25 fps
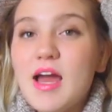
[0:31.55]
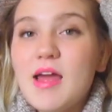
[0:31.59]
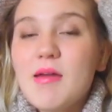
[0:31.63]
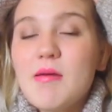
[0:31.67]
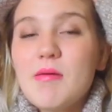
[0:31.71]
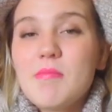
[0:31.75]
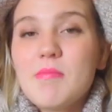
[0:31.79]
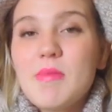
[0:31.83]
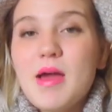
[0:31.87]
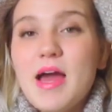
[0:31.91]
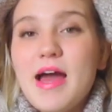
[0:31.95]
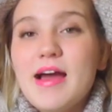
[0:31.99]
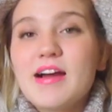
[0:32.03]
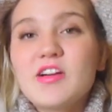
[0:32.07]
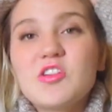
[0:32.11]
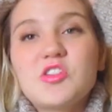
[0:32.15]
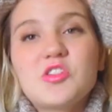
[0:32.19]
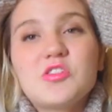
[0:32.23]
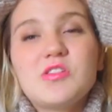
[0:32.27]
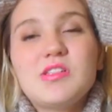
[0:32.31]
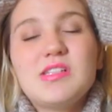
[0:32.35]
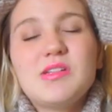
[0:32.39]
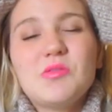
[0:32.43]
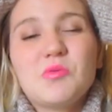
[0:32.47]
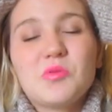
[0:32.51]
I'm
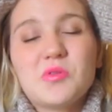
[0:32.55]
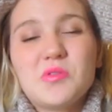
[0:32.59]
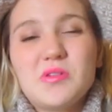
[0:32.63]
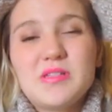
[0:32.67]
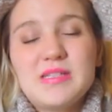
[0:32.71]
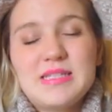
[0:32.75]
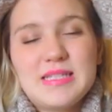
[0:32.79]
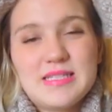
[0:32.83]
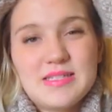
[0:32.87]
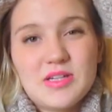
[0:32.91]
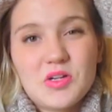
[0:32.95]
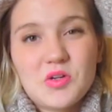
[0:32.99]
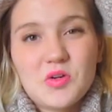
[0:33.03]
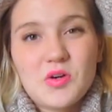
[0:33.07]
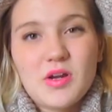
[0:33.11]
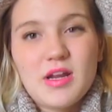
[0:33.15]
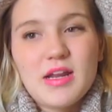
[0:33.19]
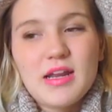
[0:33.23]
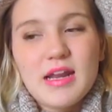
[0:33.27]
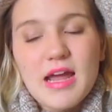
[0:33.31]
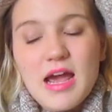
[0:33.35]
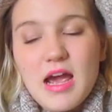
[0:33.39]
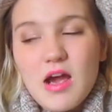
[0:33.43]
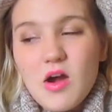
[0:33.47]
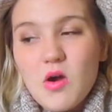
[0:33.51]
actually really sick
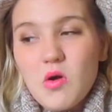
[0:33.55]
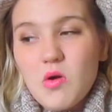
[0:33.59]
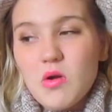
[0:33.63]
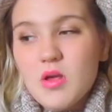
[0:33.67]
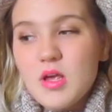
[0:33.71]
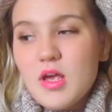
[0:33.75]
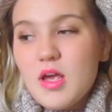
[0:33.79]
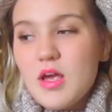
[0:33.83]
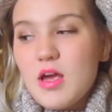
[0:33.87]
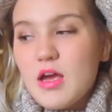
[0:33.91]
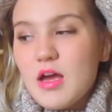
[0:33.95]
right now.